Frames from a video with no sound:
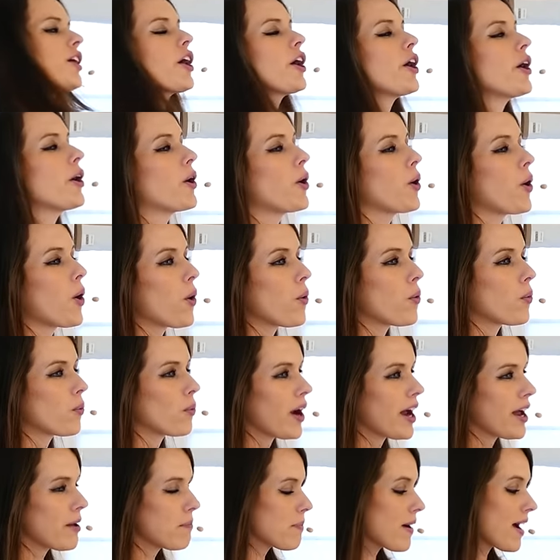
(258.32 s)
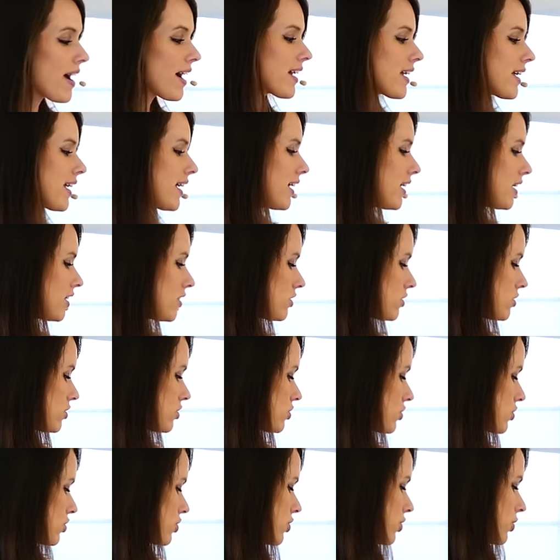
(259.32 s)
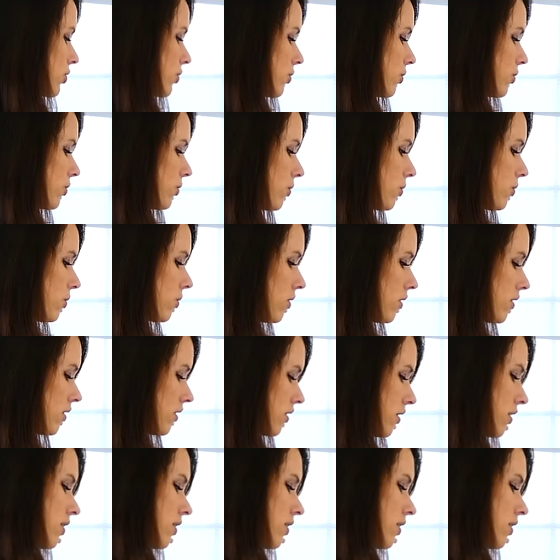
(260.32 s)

go right back in to